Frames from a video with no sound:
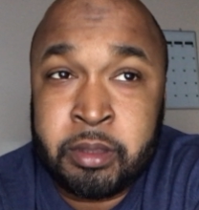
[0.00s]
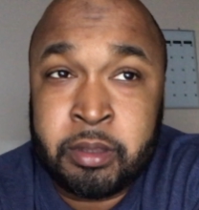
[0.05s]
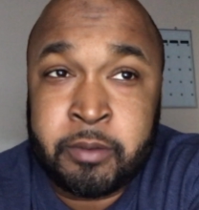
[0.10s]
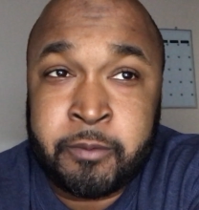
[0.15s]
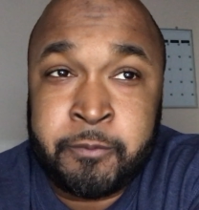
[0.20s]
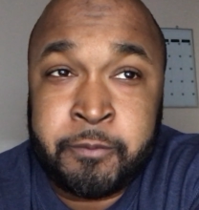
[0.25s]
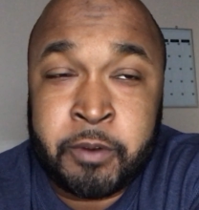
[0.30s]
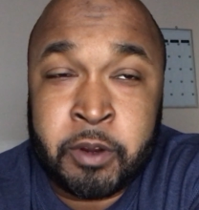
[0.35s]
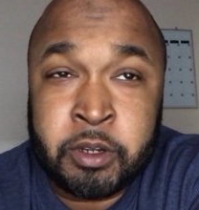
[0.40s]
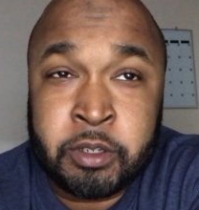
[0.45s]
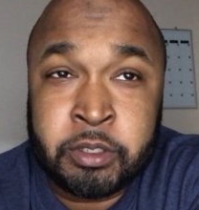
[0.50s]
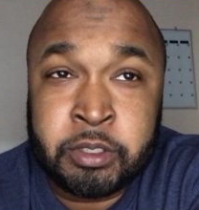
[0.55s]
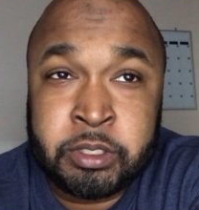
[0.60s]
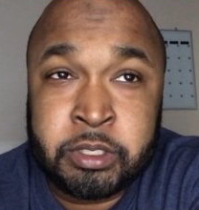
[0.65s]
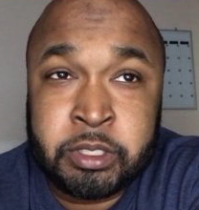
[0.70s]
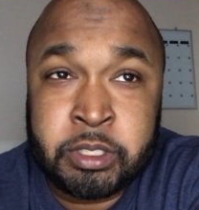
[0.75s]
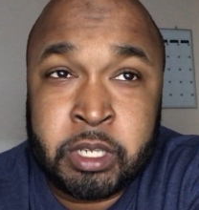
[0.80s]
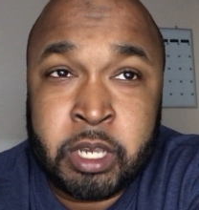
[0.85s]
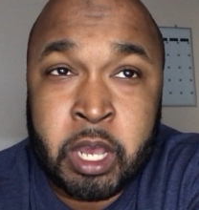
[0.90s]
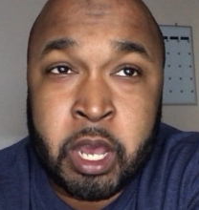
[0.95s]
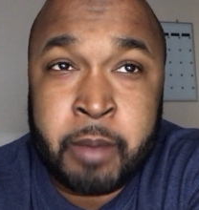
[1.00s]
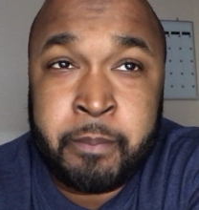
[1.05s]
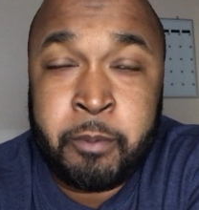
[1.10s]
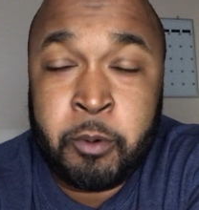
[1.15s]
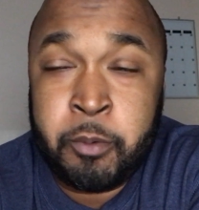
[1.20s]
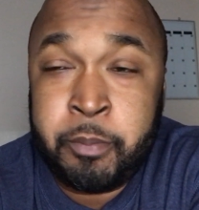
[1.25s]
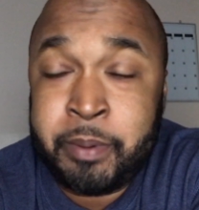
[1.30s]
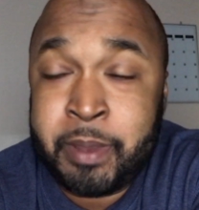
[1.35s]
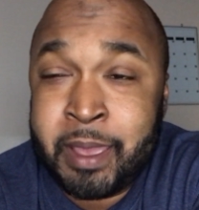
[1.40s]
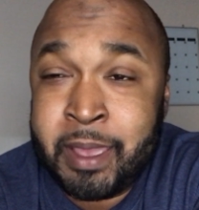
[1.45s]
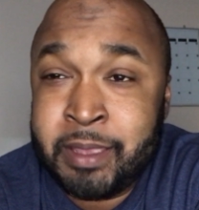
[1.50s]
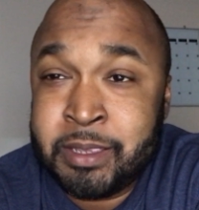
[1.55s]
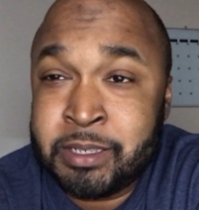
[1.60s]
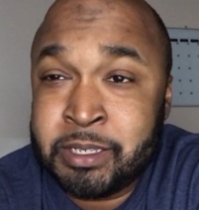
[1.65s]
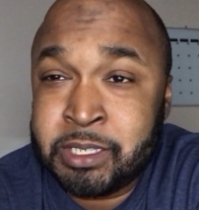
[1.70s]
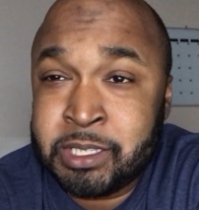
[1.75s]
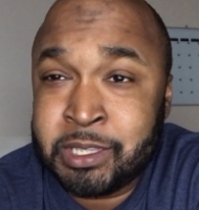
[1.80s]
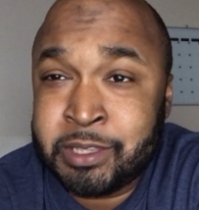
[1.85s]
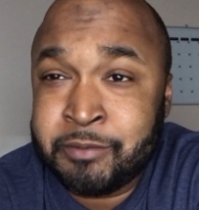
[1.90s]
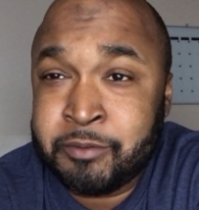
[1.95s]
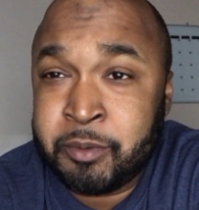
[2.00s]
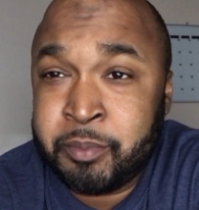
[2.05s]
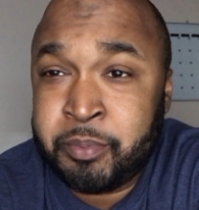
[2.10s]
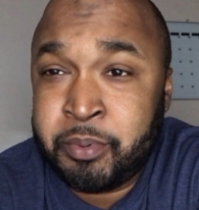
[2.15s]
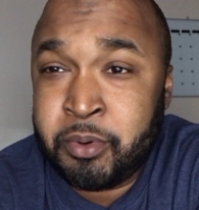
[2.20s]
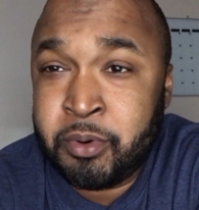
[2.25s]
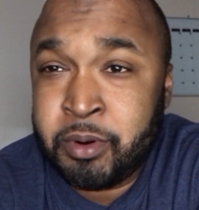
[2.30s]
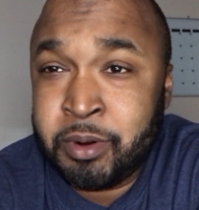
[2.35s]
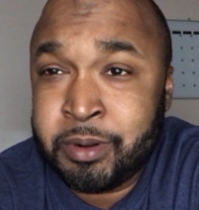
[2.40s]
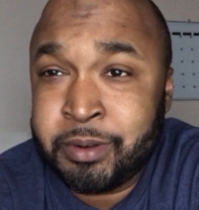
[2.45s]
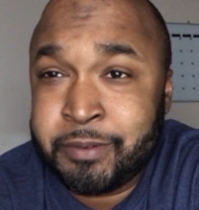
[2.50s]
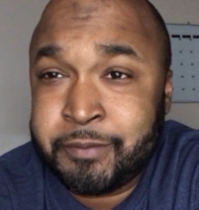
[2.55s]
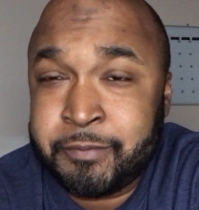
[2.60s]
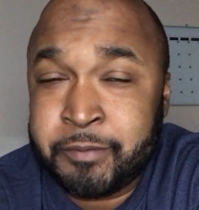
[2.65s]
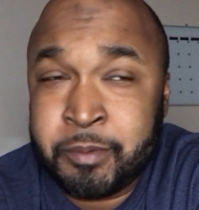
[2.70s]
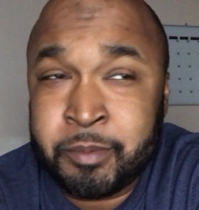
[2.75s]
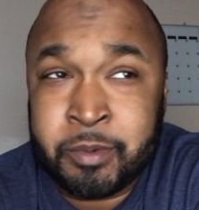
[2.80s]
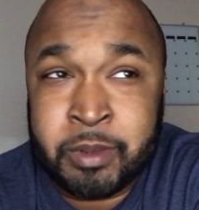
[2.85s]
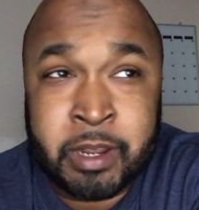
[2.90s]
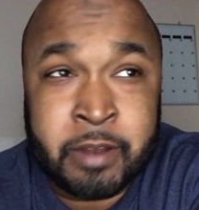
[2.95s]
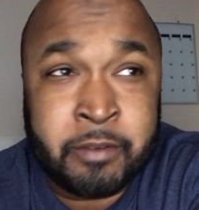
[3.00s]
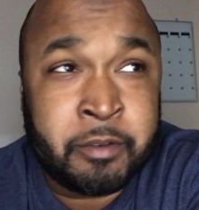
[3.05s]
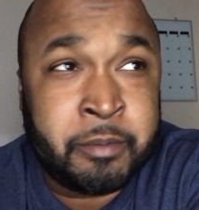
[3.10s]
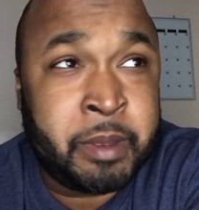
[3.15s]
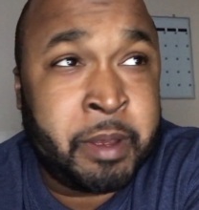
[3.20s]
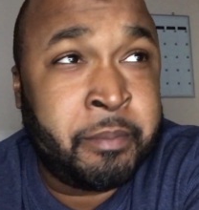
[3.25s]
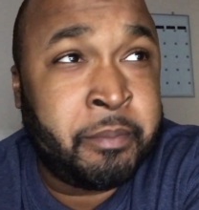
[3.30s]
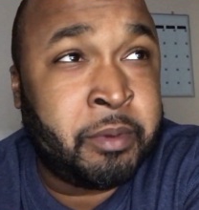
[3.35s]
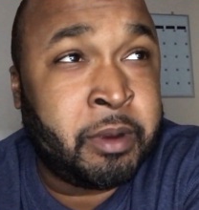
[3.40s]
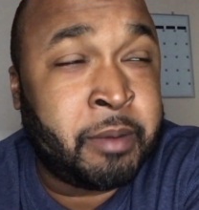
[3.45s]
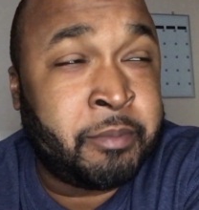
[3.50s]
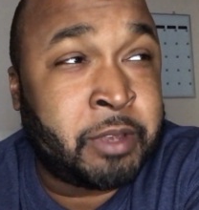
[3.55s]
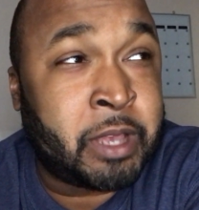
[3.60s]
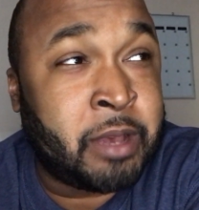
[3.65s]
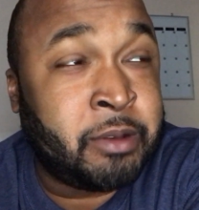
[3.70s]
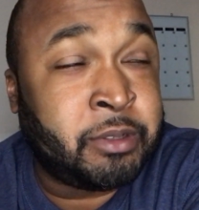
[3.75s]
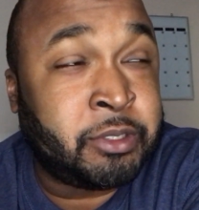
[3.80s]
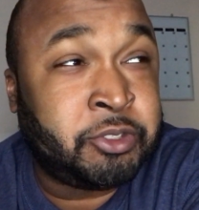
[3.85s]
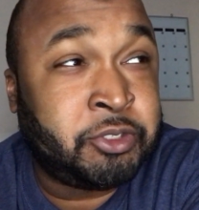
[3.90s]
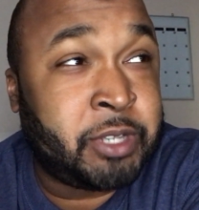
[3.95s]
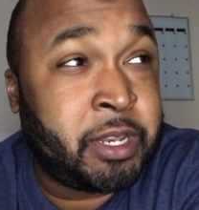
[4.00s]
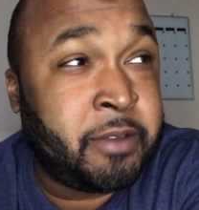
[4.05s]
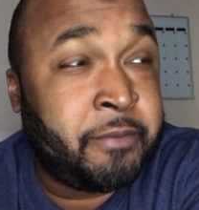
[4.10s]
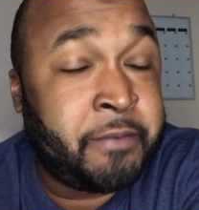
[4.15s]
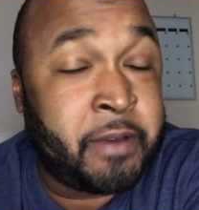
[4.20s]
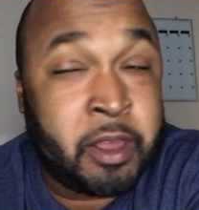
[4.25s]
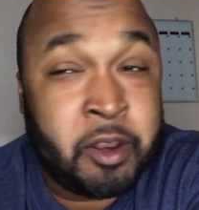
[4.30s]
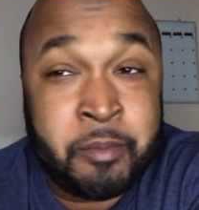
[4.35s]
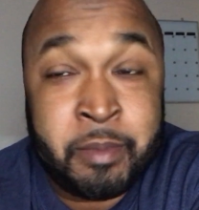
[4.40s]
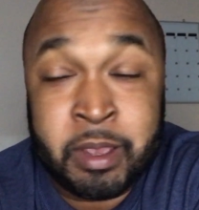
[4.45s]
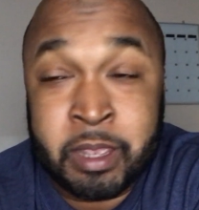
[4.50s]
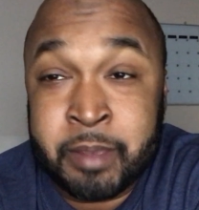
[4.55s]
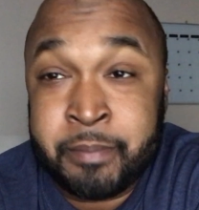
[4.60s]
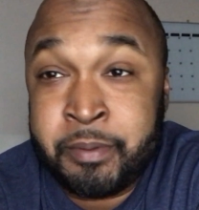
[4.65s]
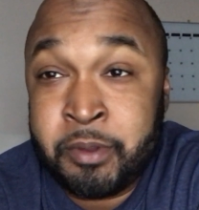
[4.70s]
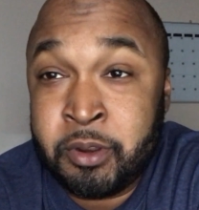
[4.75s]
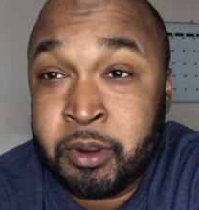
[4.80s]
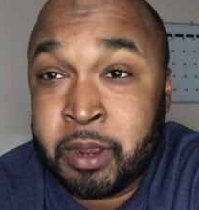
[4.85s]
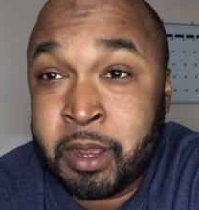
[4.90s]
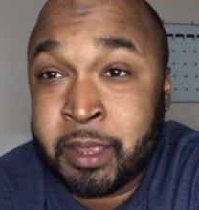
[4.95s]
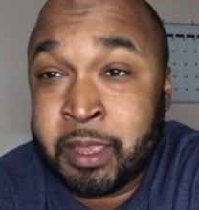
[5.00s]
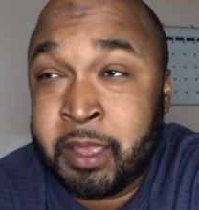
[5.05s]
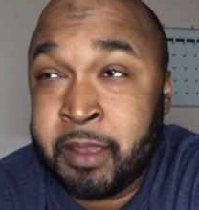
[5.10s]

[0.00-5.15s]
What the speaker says: The first couple pages of the report, from what I remember, I was trying to find it on my computer, I